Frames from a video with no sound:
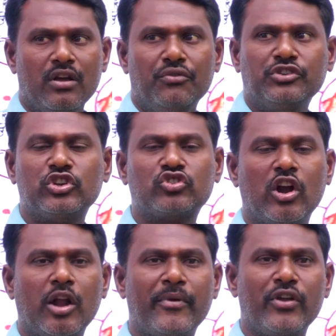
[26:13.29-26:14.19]
which is
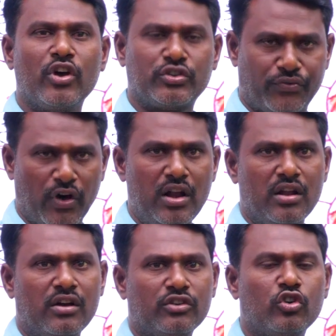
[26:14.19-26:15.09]
going to be useful
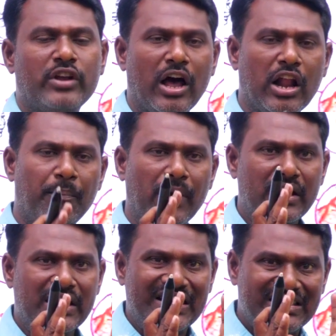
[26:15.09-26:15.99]
to develop
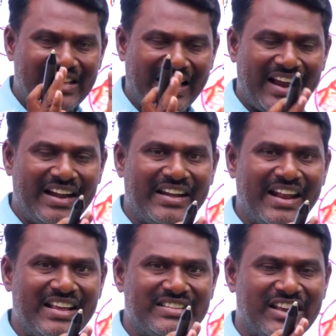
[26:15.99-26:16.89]

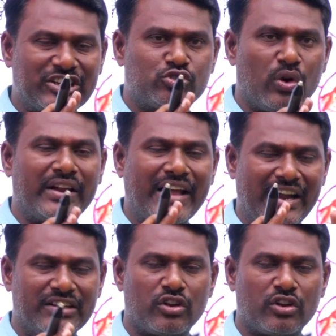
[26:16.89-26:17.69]
secondary sexual character.